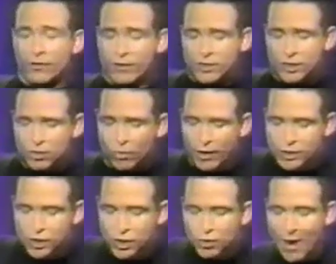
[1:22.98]
Yeah. You are in a
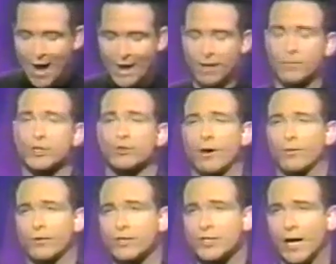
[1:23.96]
situation. You had him in
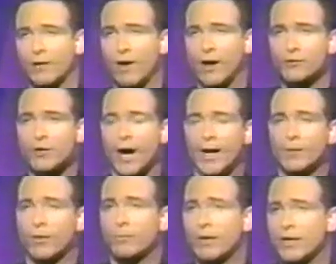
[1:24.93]
trouble in the second round. You caught him
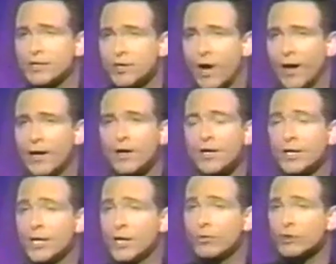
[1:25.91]
with a big shot. Yeah.
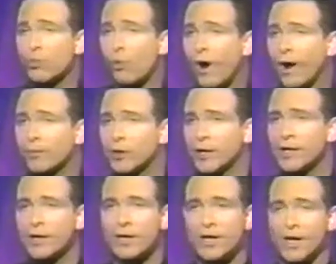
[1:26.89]
He was wobbling.
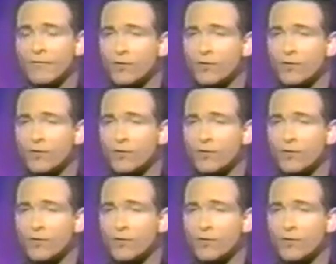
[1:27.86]
Yes.